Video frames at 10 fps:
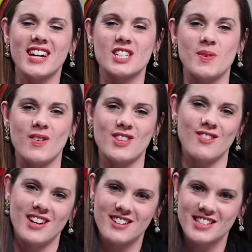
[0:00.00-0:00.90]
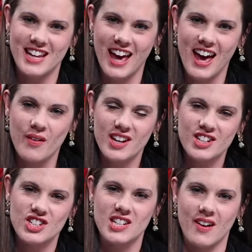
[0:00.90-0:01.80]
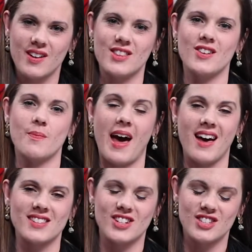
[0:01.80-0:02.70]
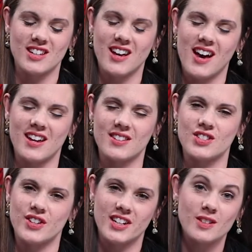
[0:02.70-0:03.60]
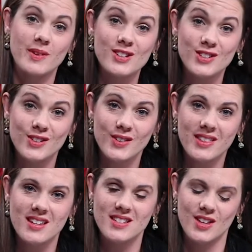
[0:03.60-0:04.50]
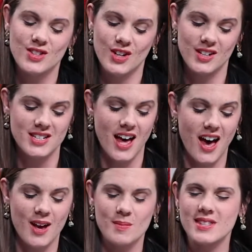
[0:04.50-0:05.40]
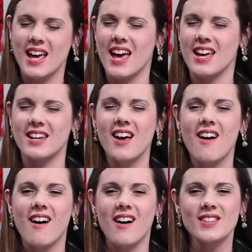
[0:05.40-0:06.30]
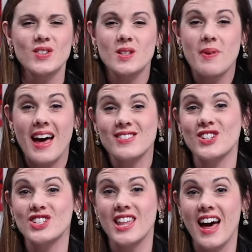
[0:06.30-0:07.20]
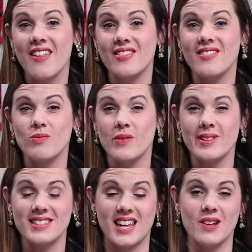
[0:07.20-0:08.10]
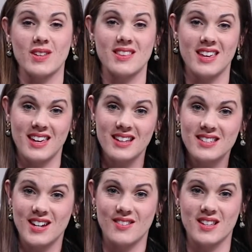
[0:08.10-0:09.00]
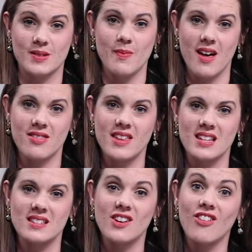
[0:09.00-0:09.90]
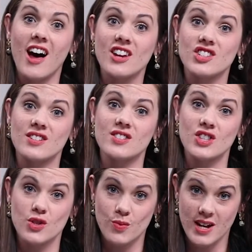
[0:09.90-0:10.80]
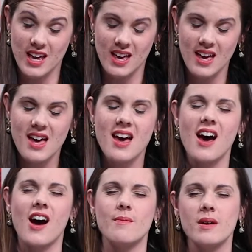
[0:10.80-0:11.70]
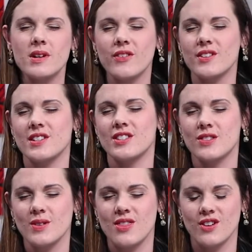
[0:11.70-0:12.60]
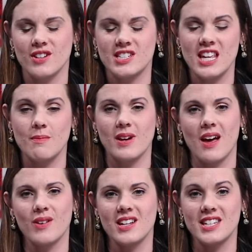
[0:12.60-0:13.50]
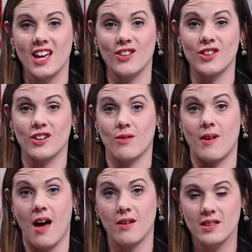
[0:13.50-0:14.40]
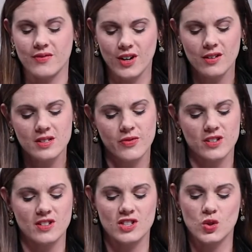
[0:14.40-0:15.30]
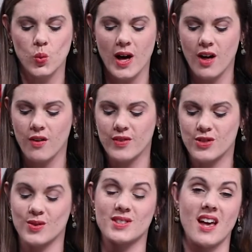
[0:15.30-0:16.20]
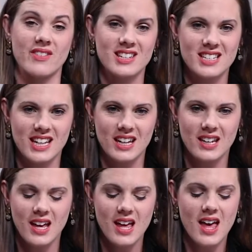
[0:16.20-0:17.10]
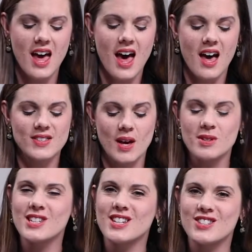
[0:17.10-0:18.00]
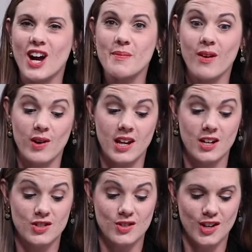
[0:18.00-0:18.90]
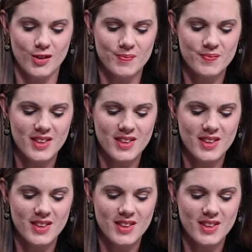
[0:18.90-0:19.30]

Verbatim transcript: great to be with you here today. I wanted to share with you a passage that God has directed me to in these uncertain times. And also, it's a passage that we've been studying with the kids here this month. It's Colossians 3. Our memory verse is 3:13, but I want to take a look around the verse, verses 12 through 17. So I'm just going to start by reading it to you.